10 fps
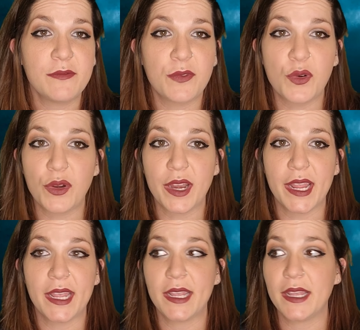for
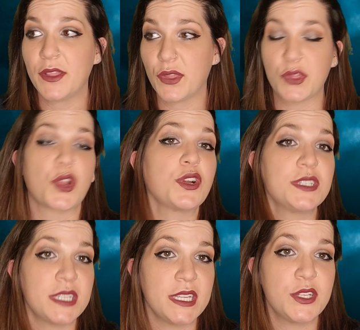a
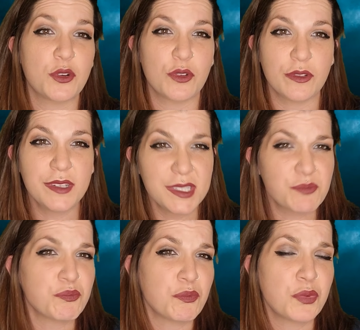13-year-old is
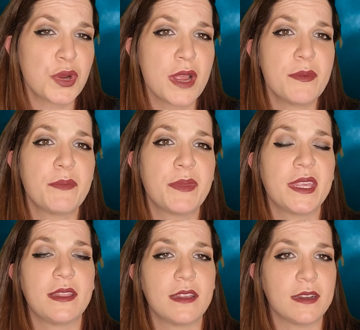
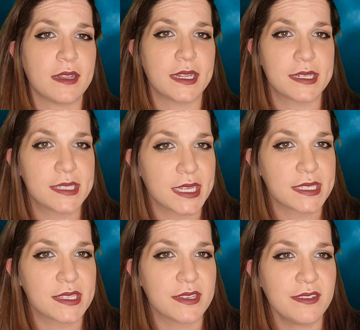probably a little
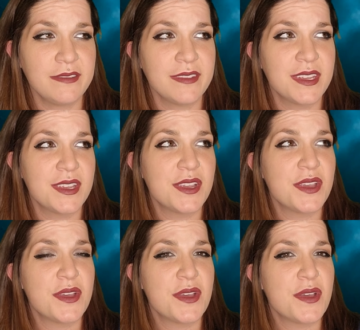excessive,
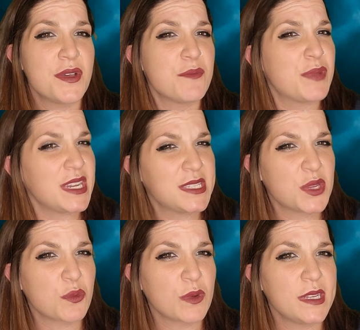But is
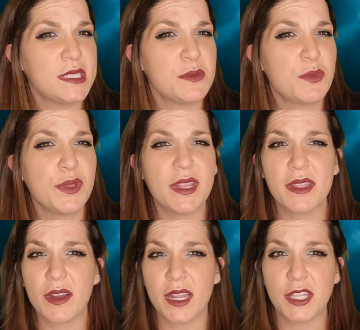it reasonable that
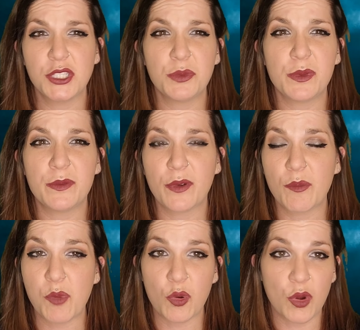they're eligible for
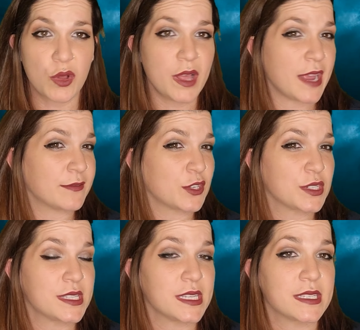parole after
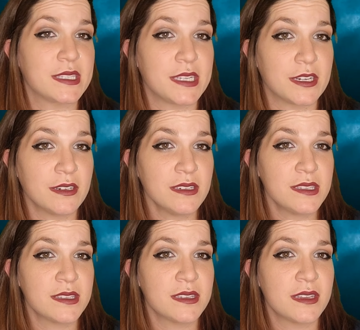6
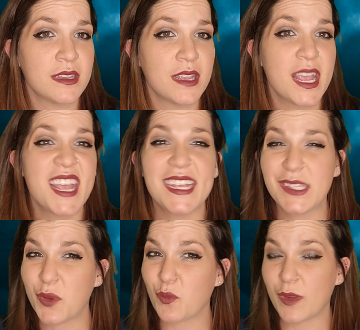years?
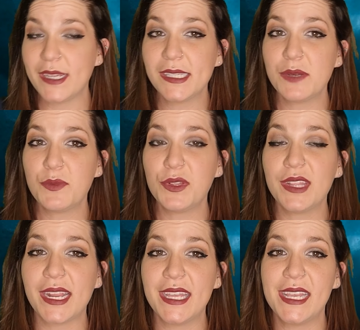Is it reasonable
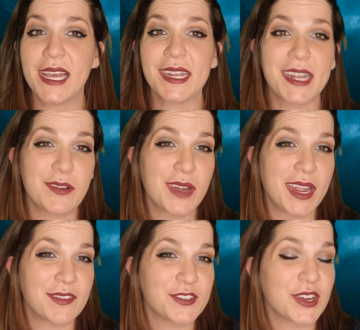that he got out
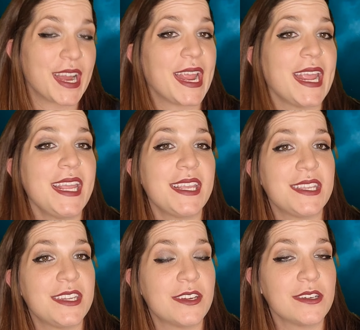after 8
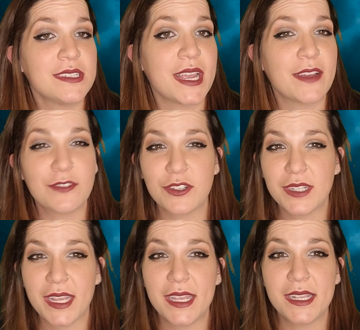years after
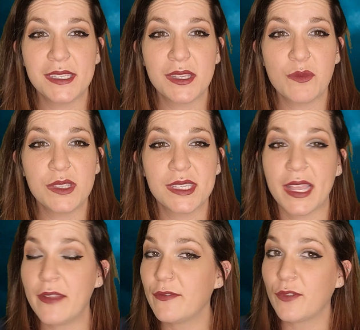taking someone's
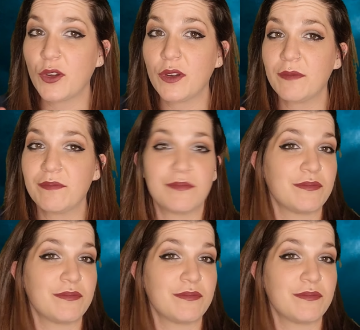life for